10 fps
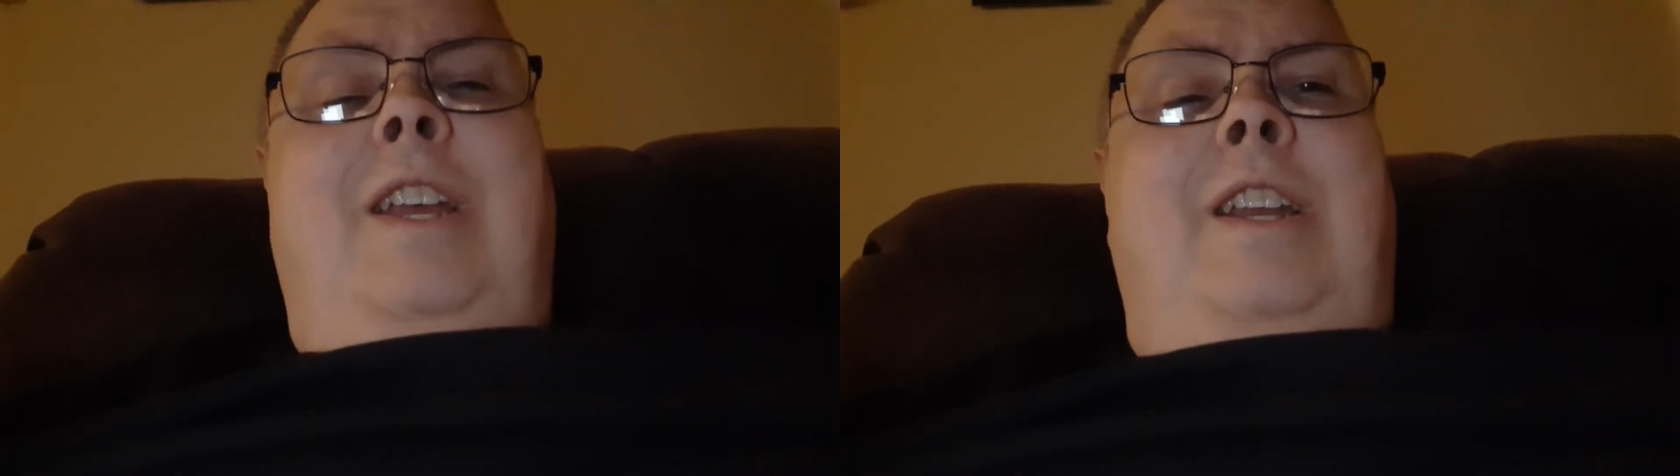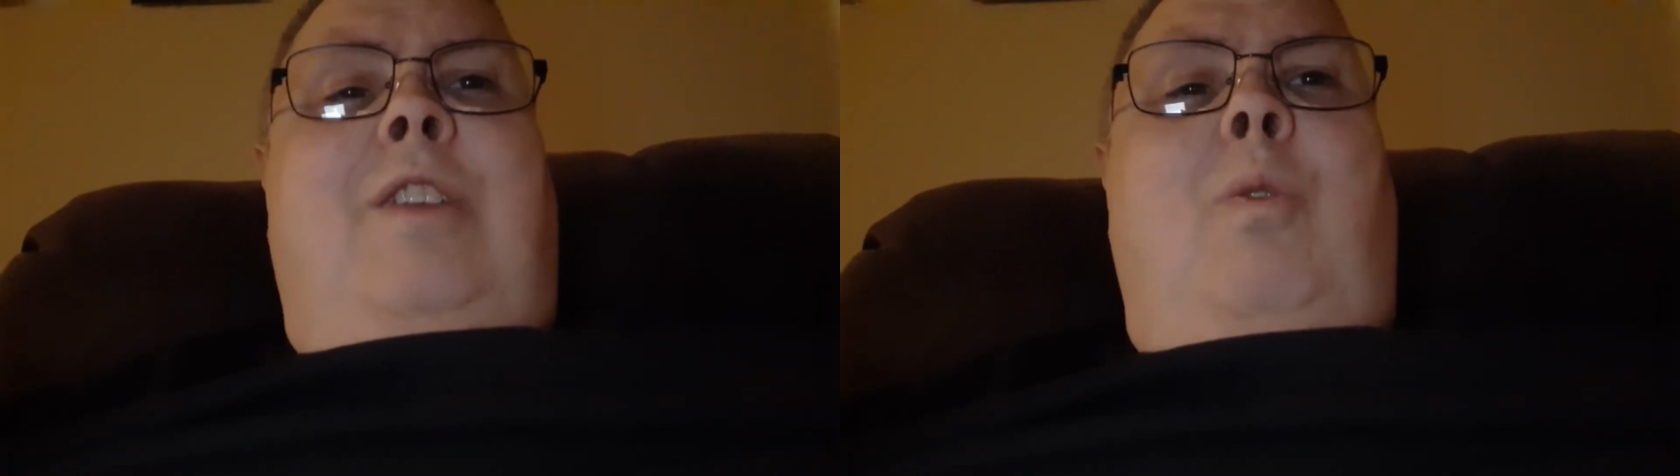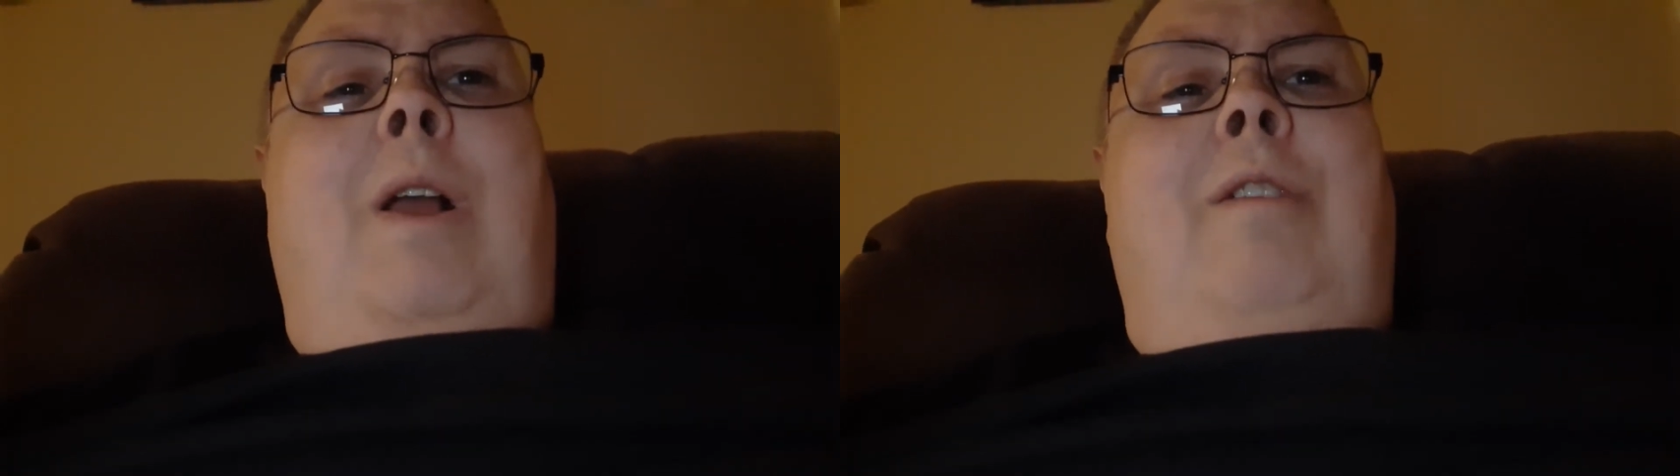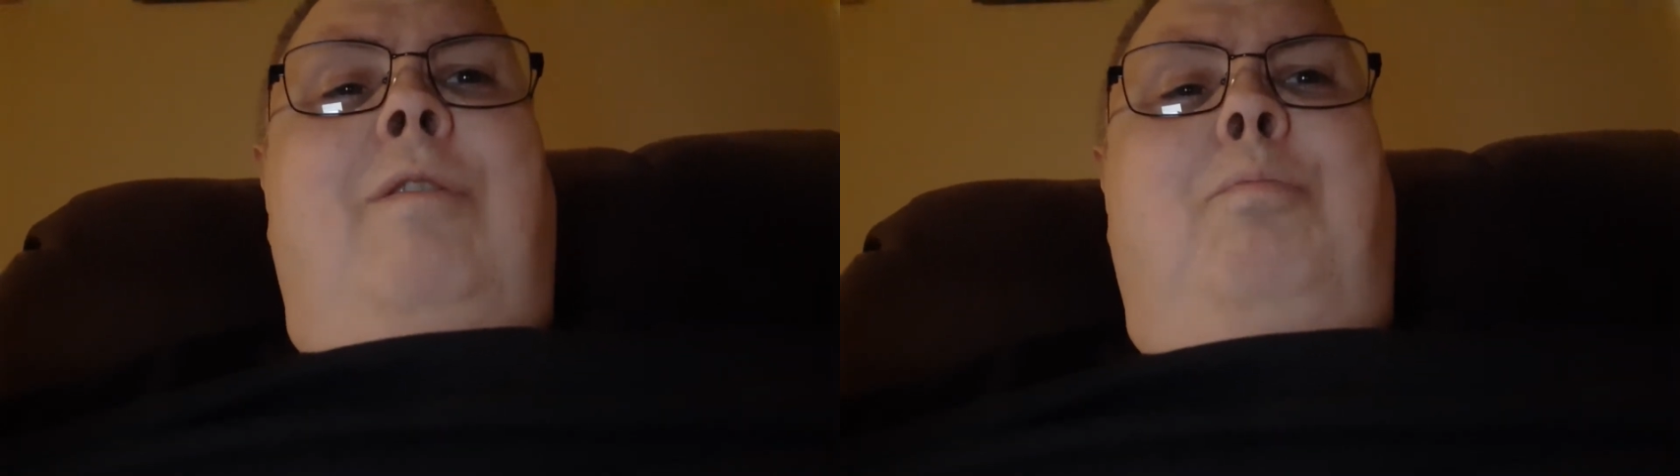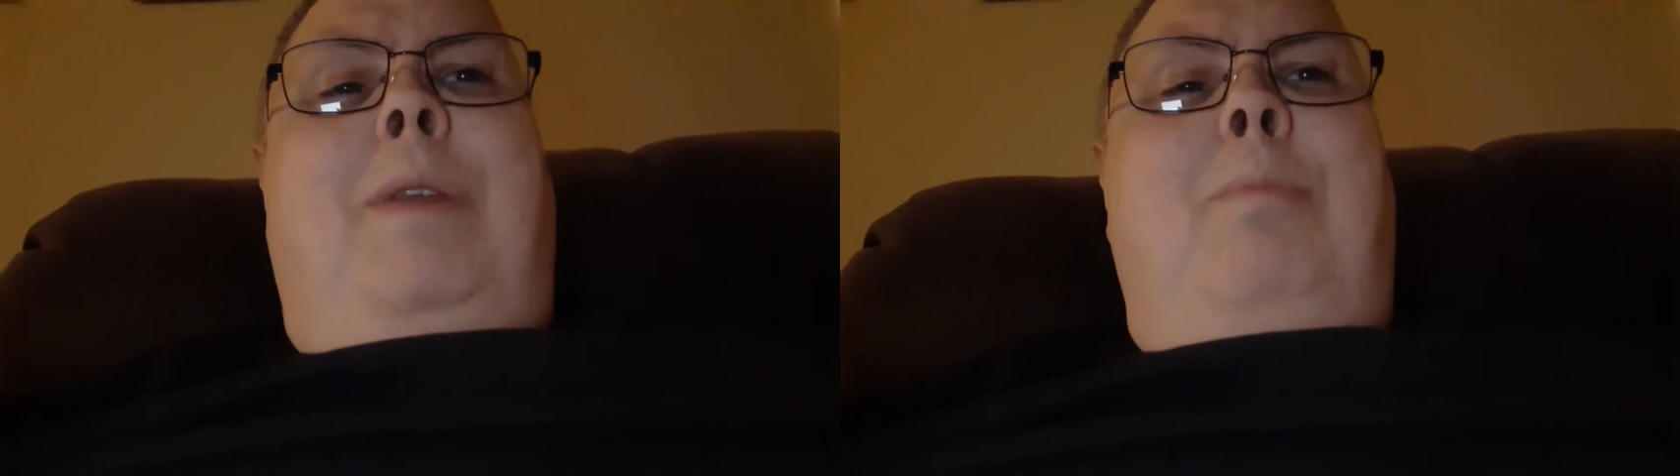in a crowd
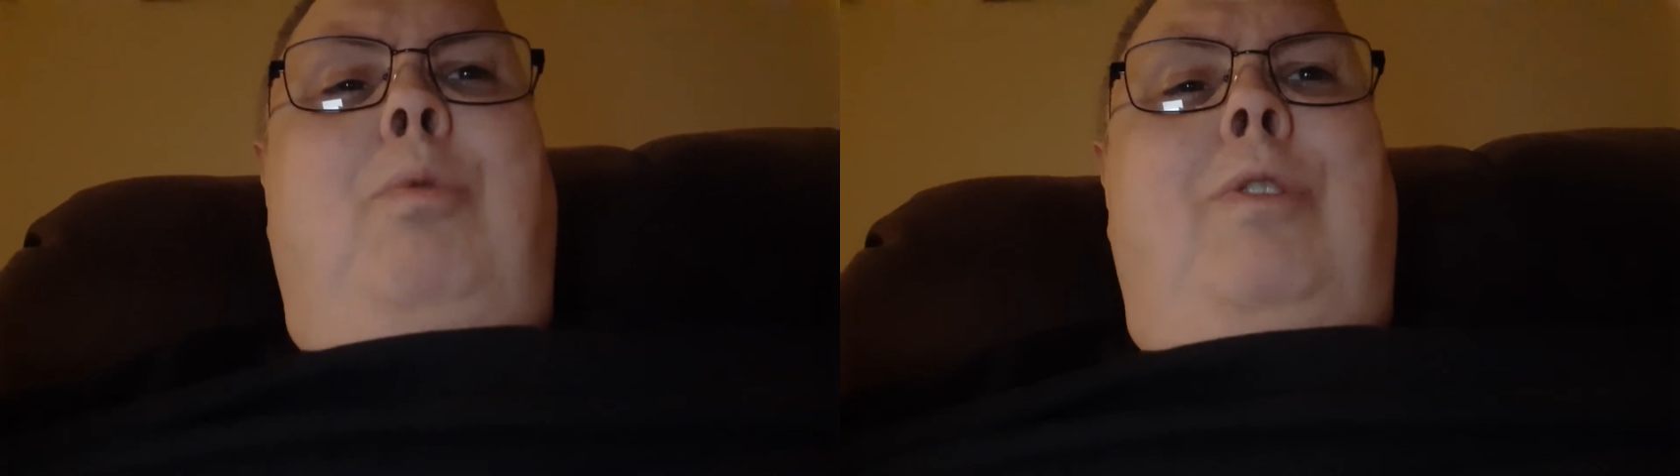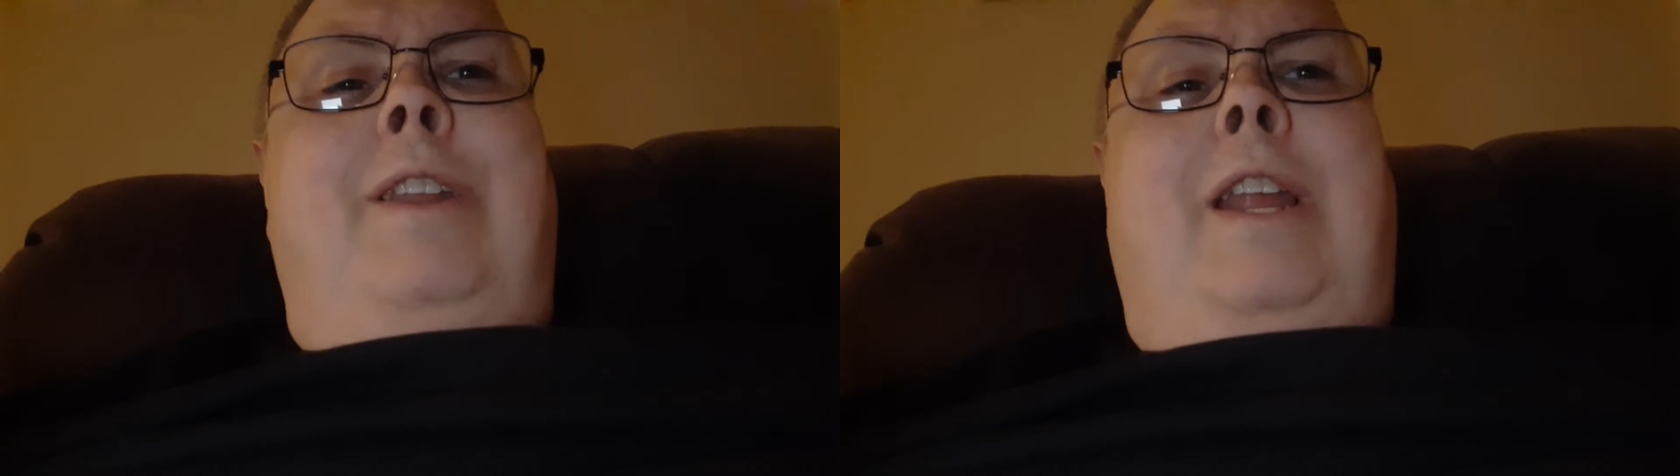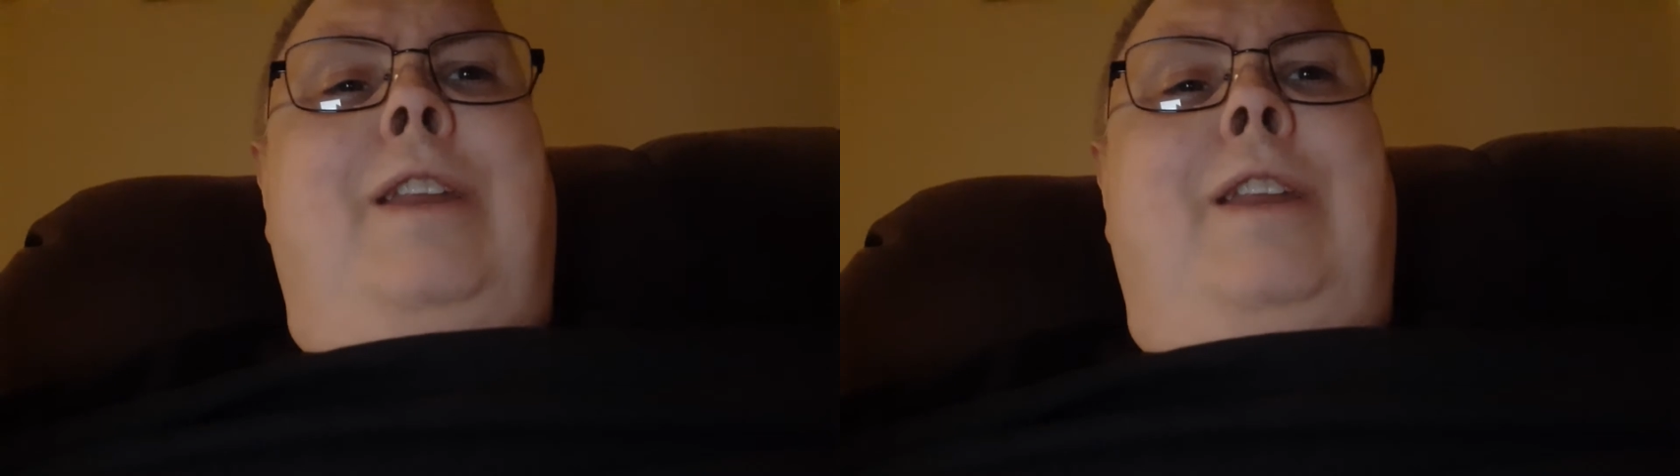of people that